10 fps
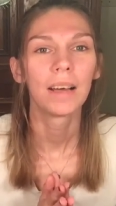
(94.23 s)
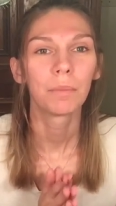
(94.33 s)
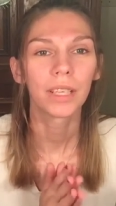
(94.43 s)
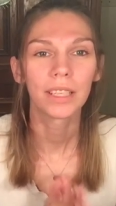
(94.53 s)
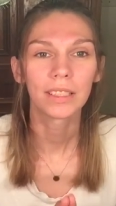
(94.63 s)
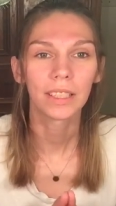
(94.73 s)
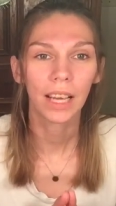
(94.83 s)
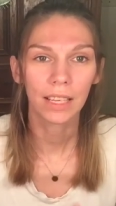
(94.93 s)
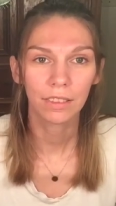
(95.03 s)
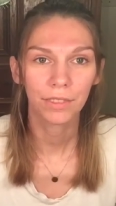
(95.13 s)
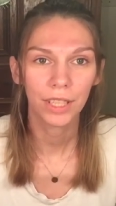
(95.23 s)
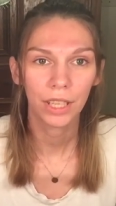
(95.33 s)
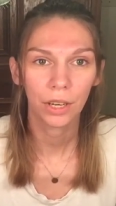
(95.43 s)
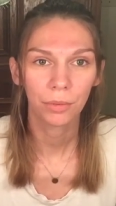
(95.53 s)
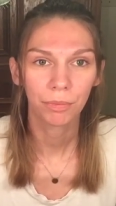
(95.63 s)
please like the
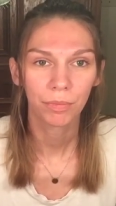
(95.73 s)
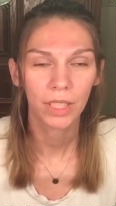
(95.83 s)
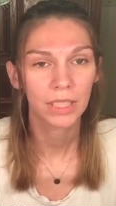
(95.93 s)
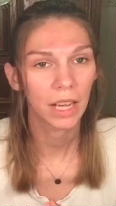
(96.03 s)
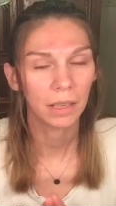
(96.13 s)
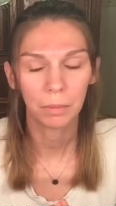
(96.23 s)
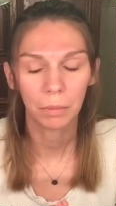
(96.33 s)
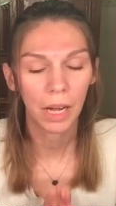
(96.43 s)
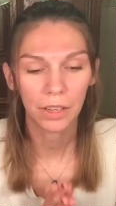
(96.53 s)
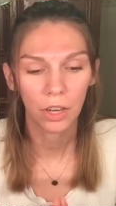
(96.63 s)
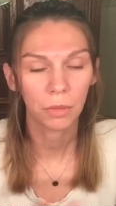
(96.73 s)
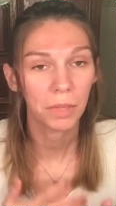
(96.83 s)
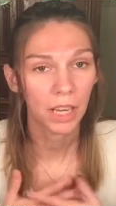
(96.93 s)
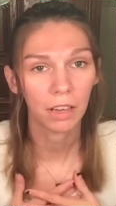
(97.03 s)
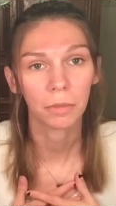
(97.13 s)
video because I, I know
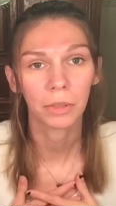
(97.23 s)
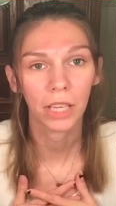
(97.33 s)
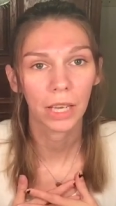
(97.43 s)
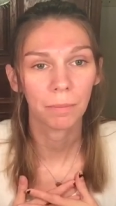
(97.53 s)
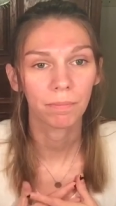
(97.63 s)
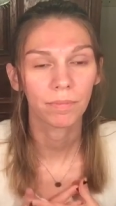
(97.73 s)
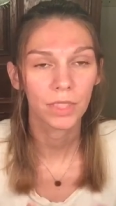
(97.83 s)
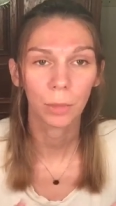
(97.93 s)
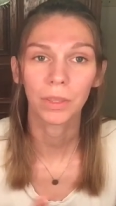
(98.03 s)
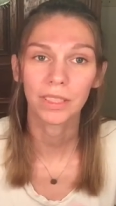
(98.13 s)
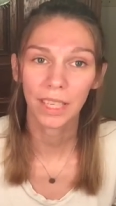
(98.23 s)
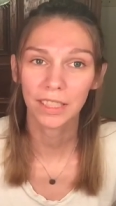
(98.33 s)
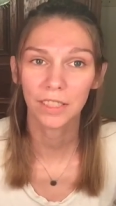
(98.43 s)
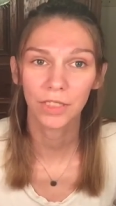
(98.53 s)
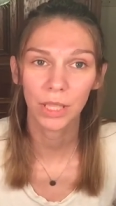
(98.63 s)
me, I'll forget. So please
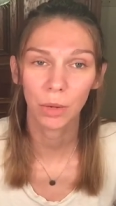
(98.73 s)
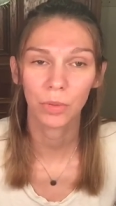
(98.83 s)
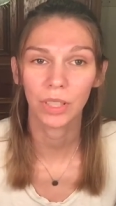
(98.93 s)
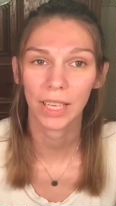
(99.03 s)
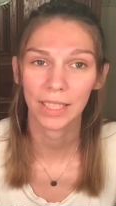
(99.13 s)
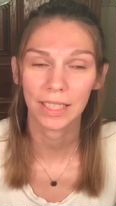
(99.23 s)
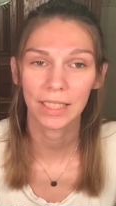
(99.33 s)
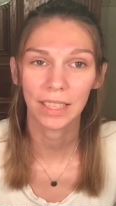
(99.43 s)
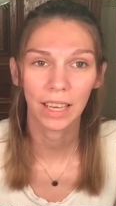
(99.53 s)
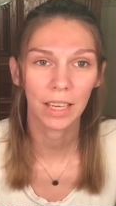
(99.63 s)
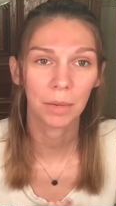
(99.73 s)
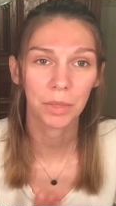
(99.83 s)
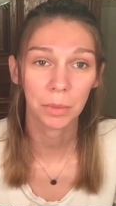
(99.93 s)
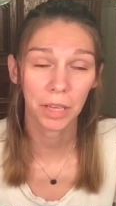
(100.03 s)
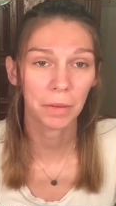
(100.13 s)
like this video if you liked it. Um,
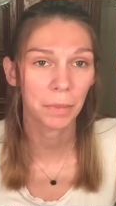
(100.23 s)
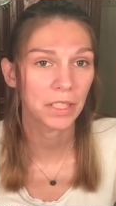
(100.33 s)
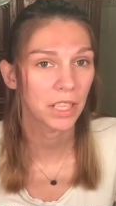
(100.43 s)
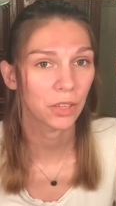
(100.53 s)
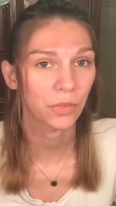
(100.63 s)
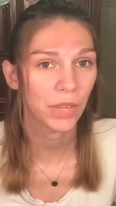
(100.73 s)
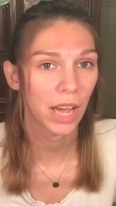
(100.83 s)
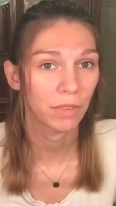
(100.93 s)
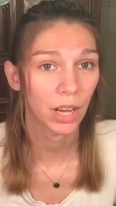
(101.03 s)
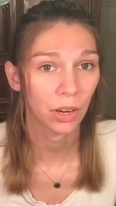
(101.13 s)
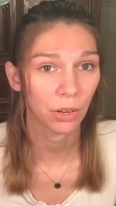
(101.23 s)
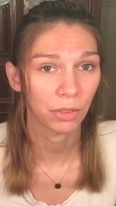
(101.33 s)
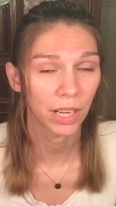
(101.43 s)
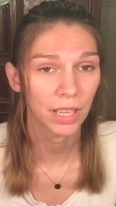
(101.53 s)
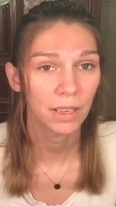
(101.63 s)
subscribe to my channel if you have not
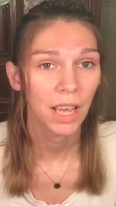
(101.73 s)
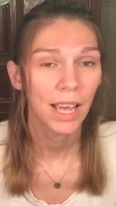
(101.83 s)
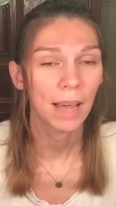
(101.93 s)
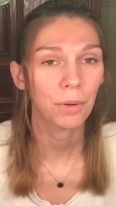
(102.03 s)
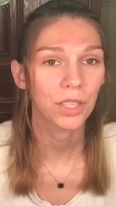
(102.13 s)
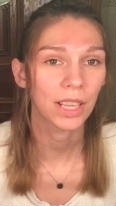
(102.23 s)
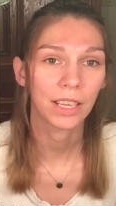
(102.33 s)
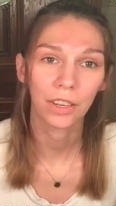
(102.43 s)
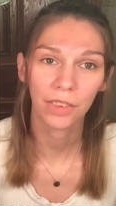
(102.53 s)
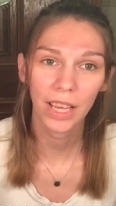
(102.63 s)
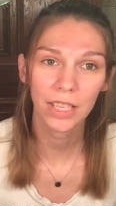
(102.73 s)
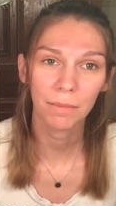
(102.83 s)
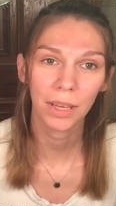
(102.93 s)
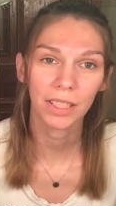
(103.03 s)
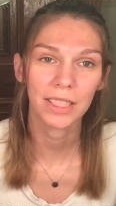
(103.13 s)
already and push that
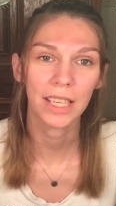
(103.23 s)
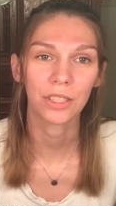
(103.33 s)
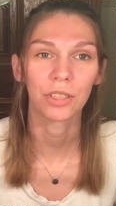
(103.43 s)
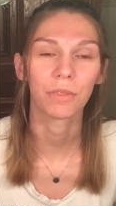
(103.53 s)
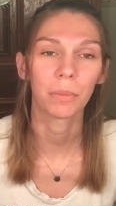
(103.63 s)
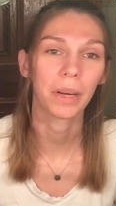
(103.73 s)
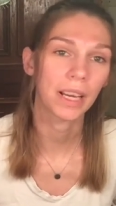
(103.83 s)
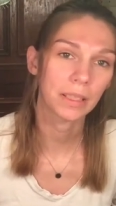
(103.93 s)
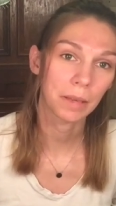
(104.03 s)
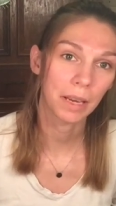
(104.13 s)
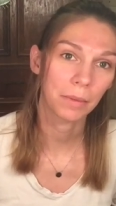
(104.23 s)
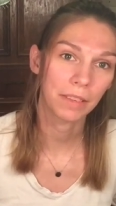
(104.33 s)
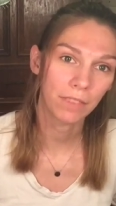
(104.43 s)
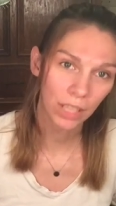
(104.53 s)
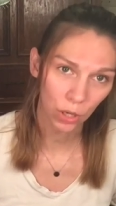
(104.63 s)
notification bell to stay tuned for my next
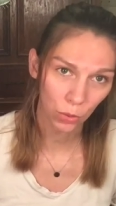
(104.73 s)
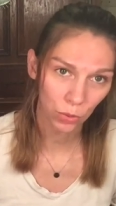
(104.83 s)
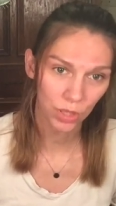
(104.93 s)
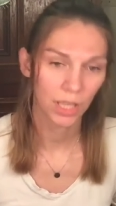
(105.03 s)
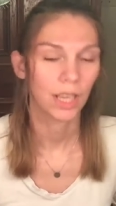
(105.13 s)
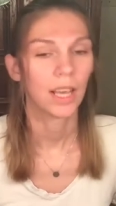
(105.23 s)
coming videos.